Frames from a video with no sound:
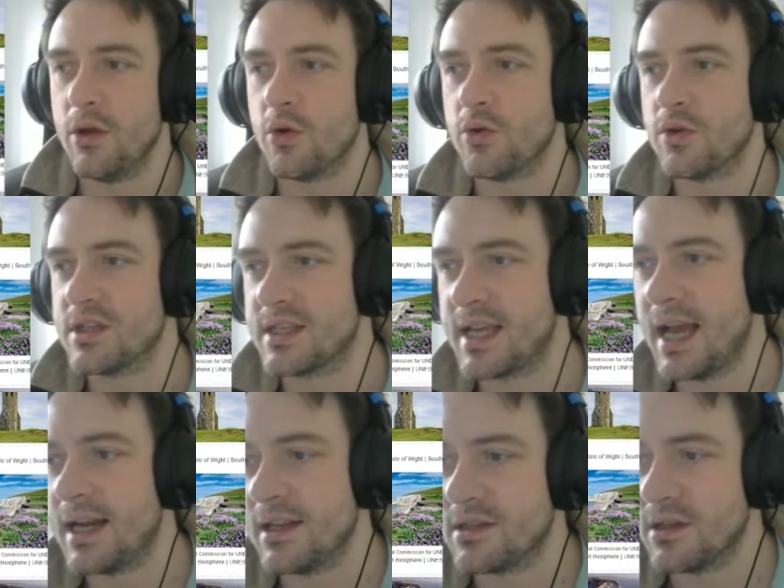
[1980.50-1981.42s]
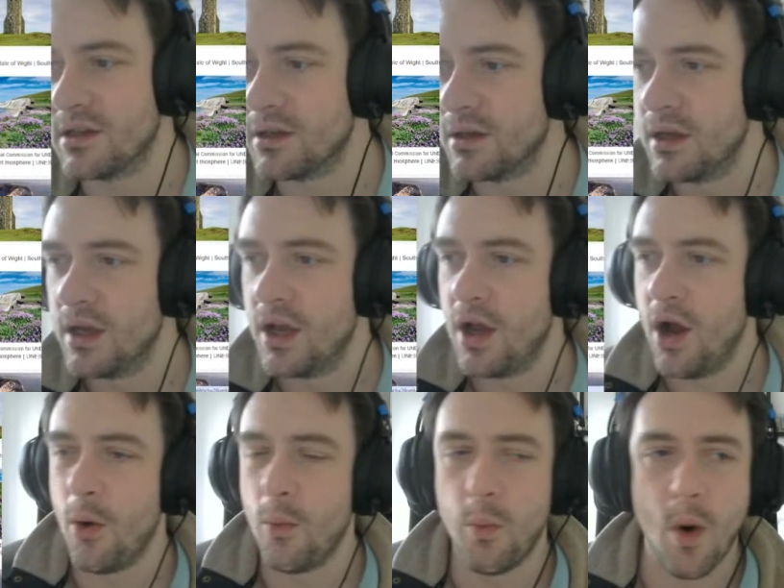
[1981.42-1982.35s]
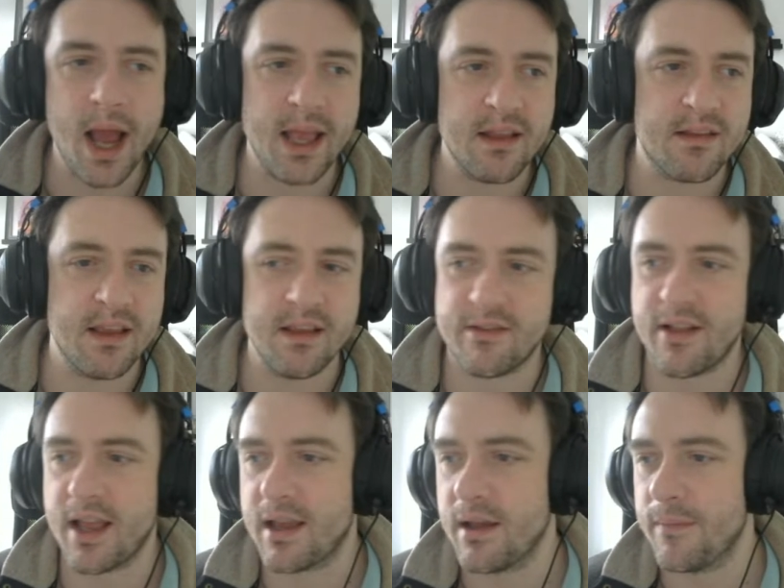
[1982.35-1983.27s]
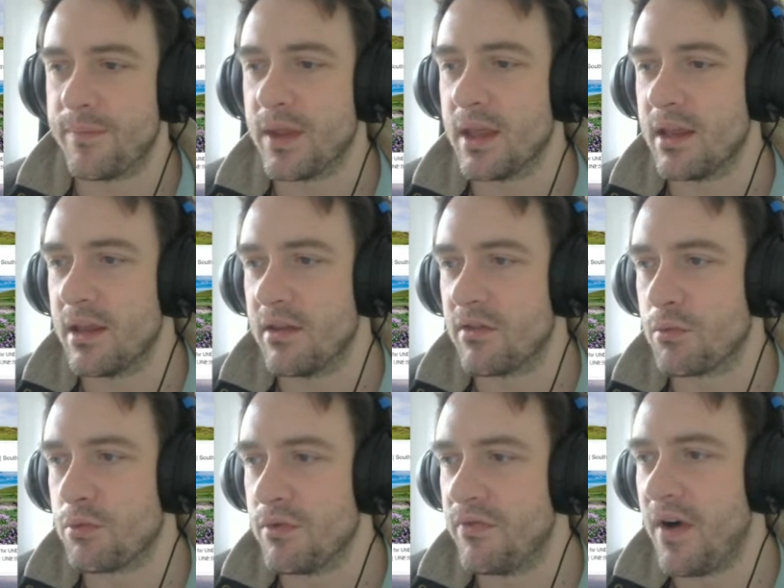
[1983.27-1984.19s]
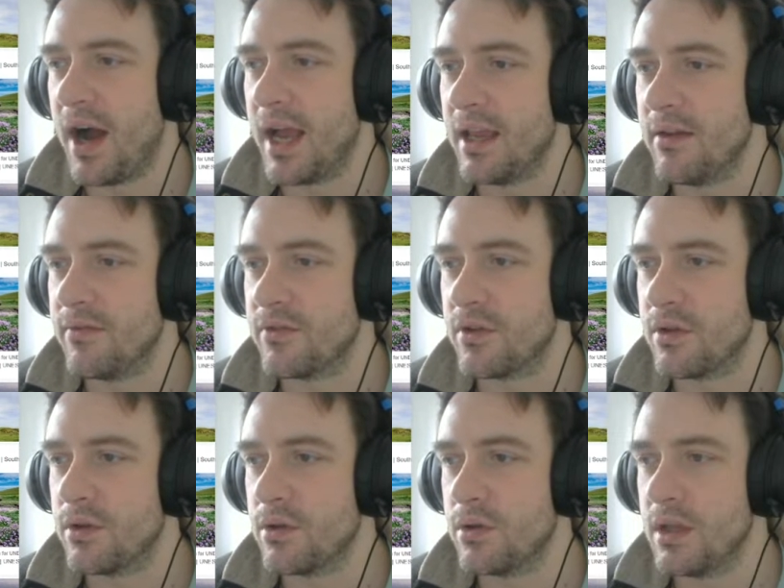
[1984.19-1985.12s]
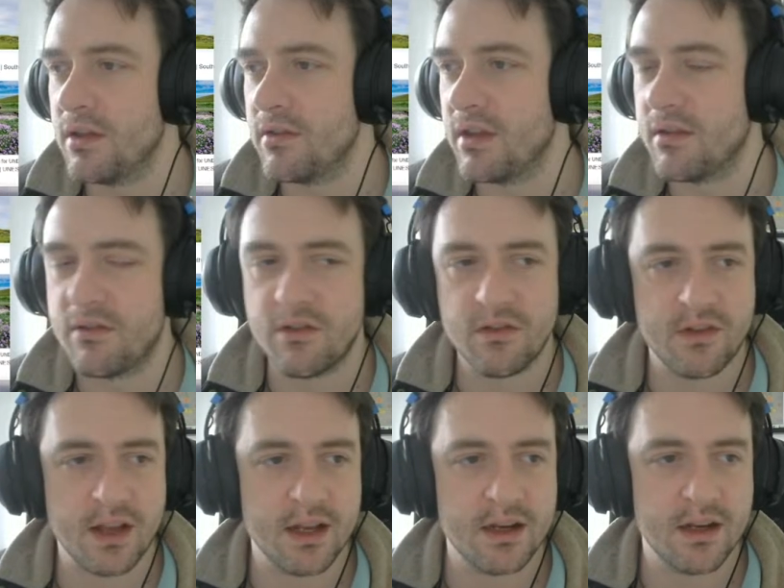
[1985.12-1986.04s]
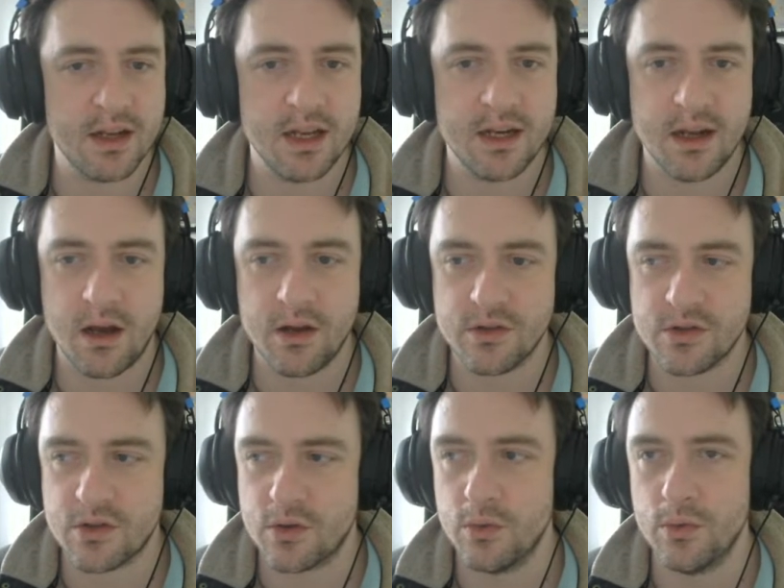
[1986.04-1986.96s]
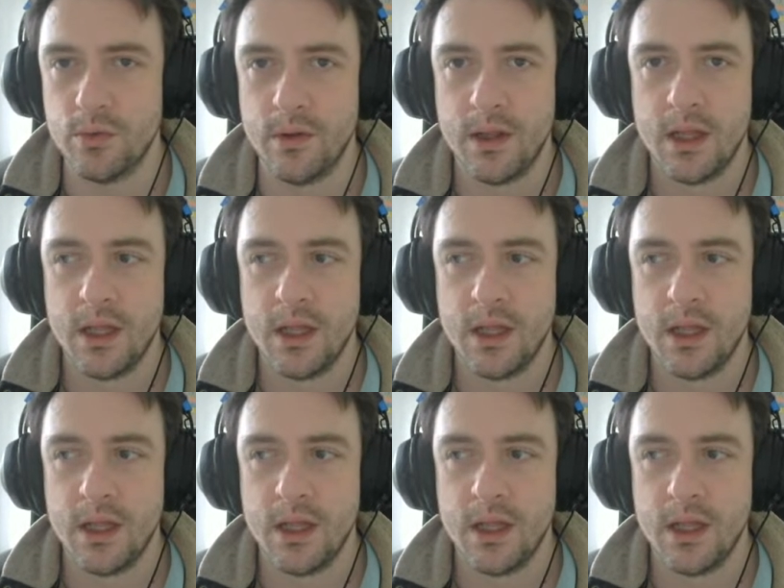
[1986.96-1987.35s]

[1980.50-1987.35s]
or a skeleton, a white is like a revived, is just like an enhanced ghoul.